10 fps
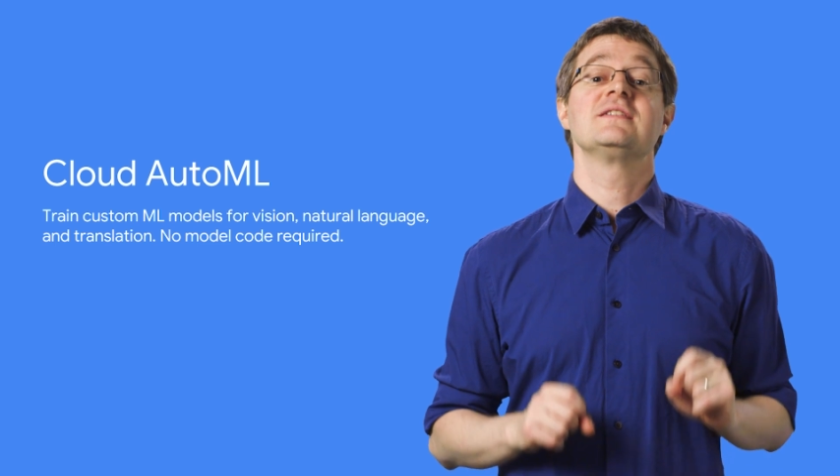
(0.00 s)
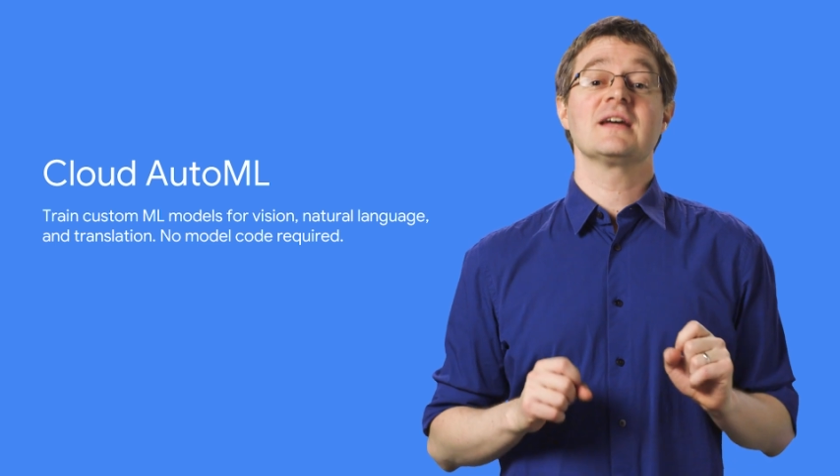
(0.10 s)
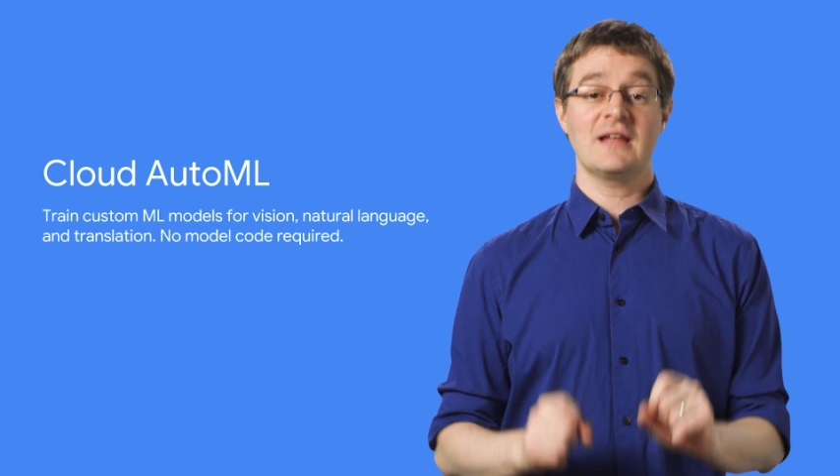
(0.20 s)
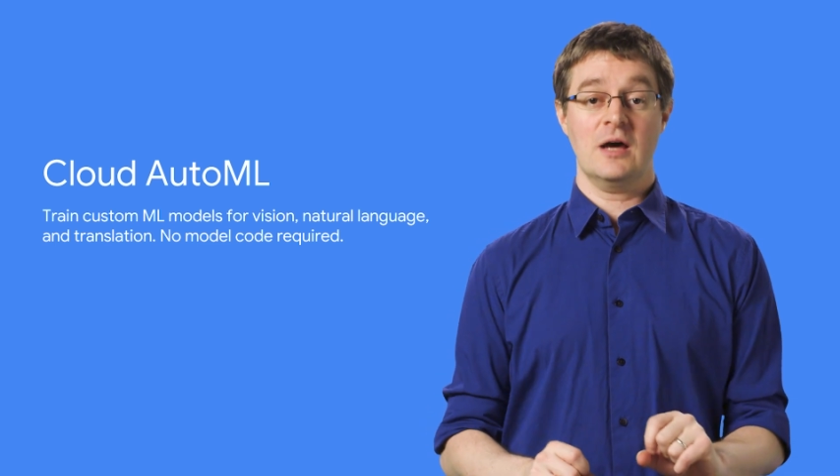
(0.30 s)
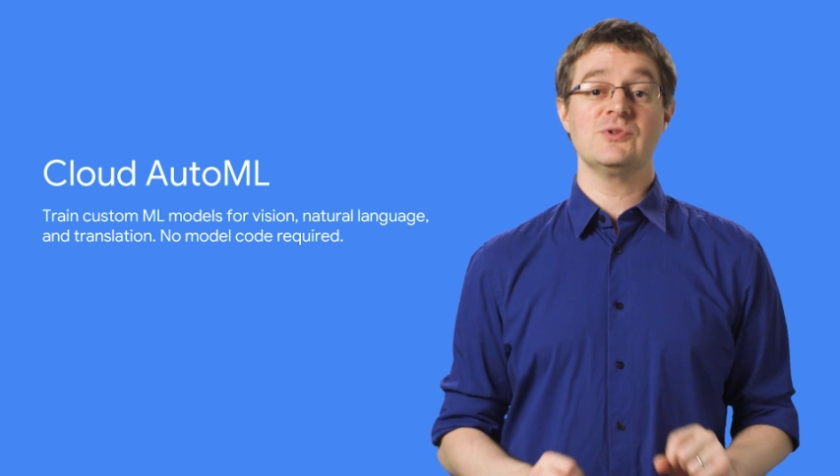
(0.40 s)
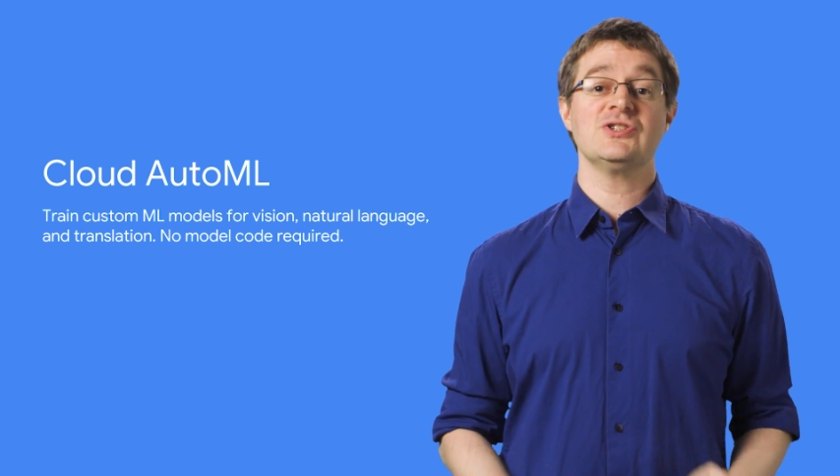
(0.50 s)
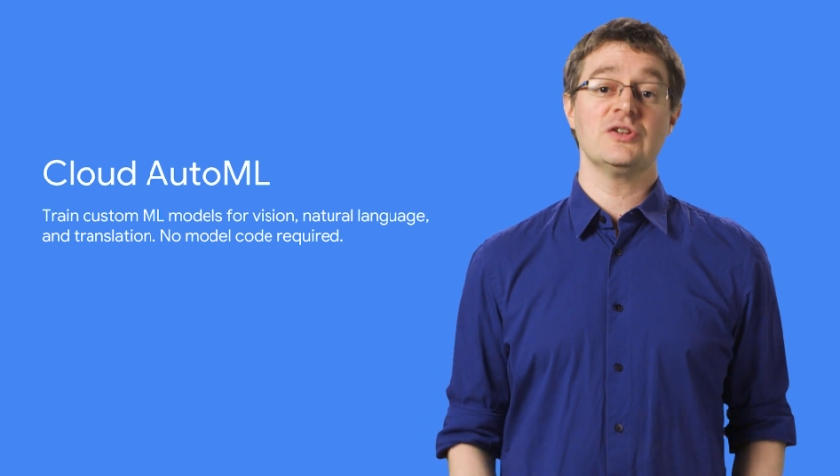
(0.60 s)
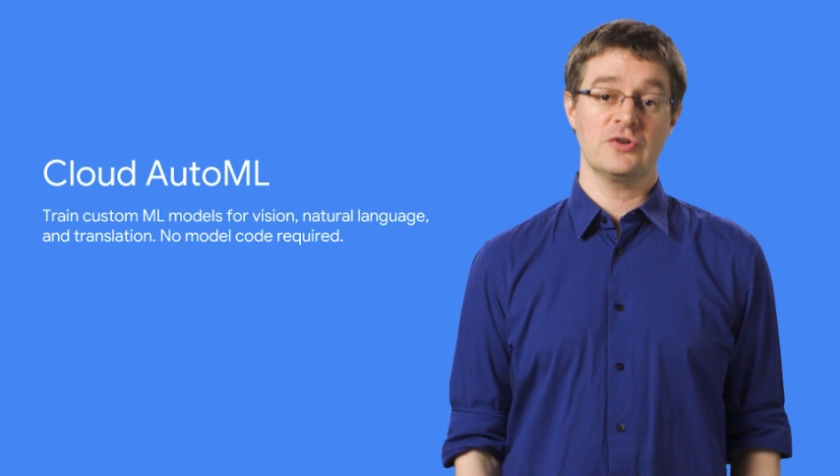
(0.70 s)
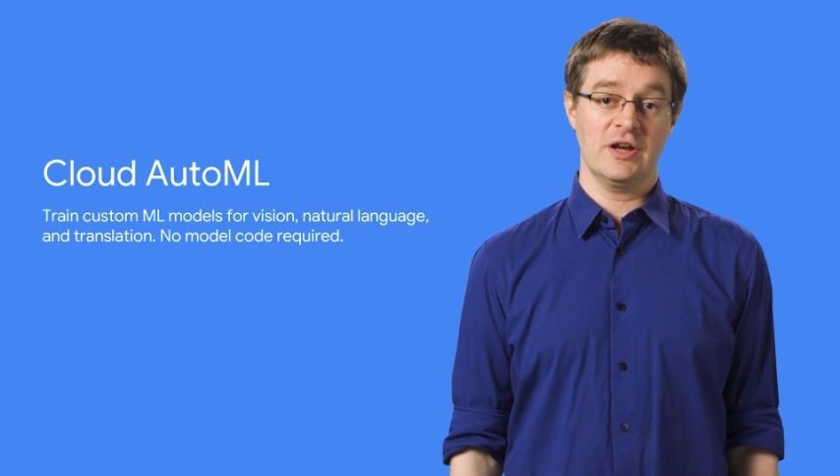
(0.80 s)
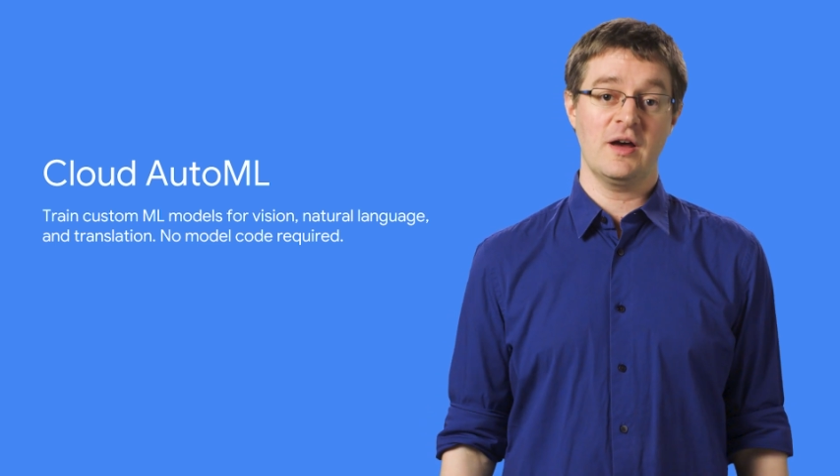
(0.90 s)
to Cloud
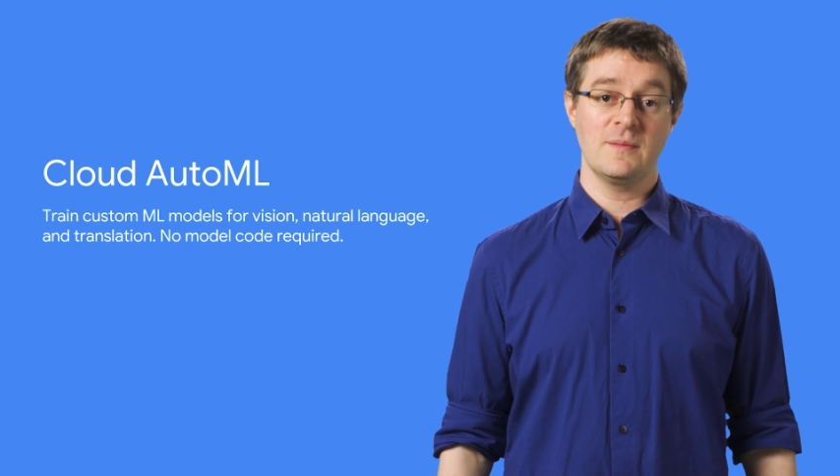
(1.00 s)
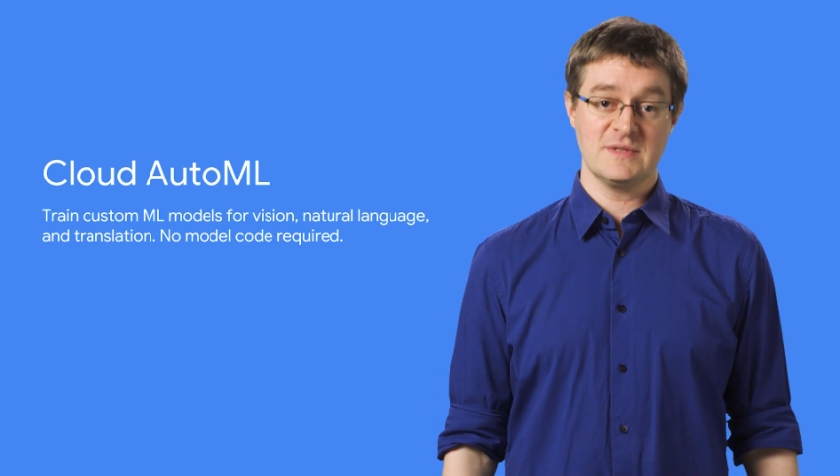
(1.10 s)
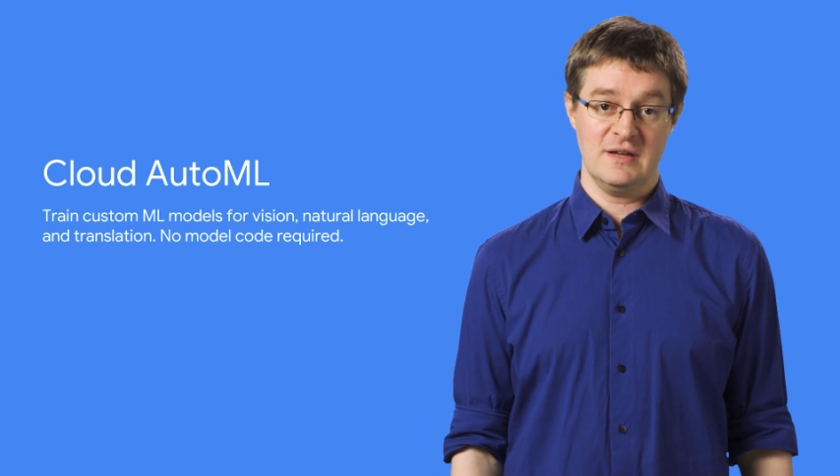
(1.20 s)
Machine Learning comes